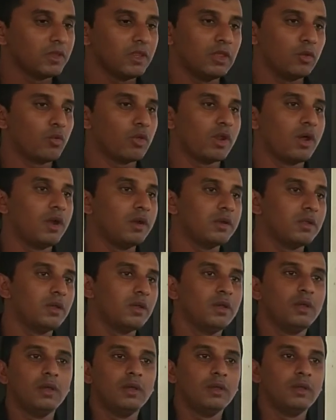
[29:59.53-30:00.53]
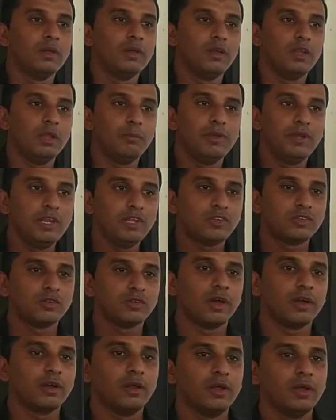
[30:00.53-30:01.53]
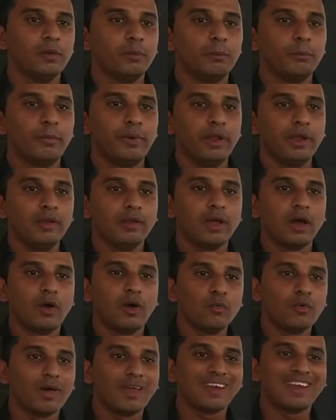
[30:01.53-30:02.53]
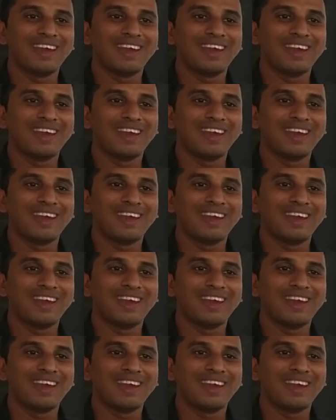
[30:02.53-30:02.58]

you cannot diminish or bring down or